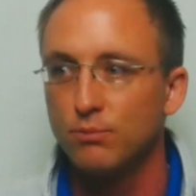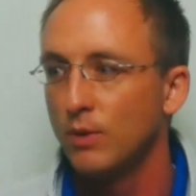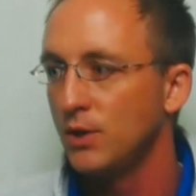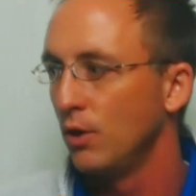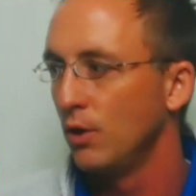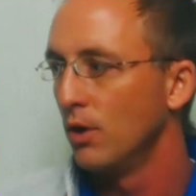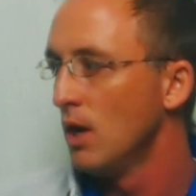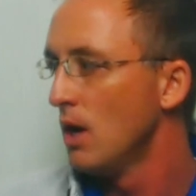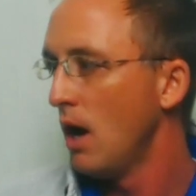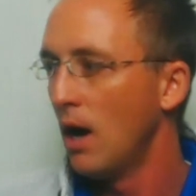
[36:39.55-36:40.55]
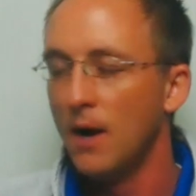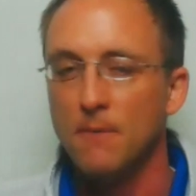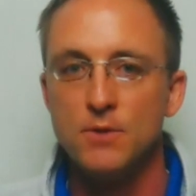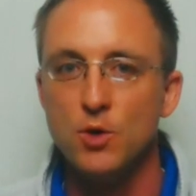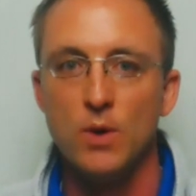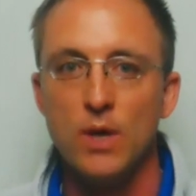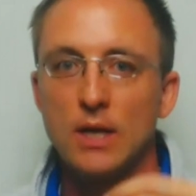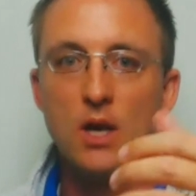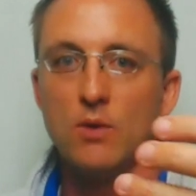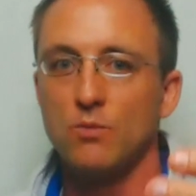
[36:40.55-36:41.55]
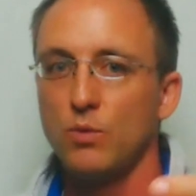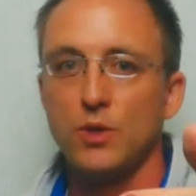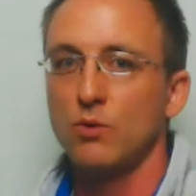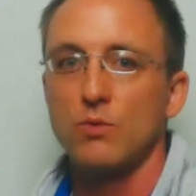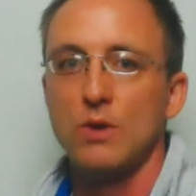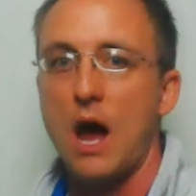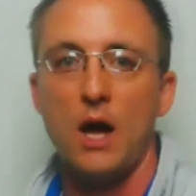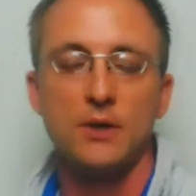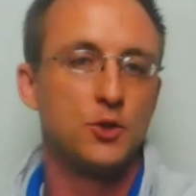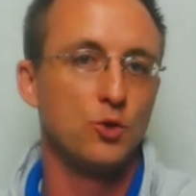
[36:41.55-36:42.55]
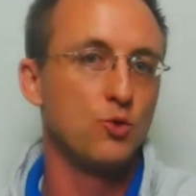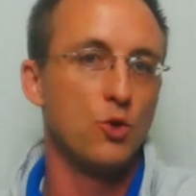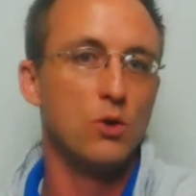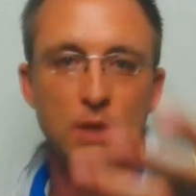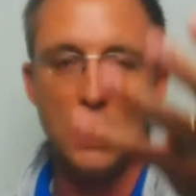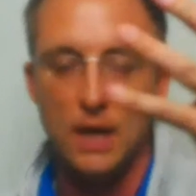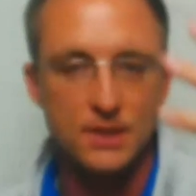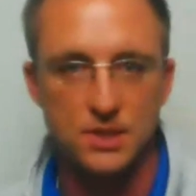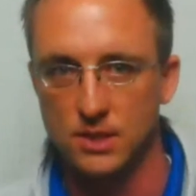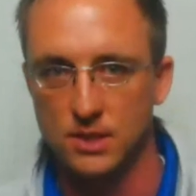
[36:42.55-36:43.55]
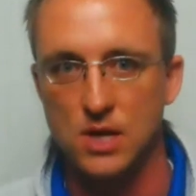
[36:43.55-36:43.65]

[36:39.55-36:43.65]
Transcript: when you're when you're on Google Pluses,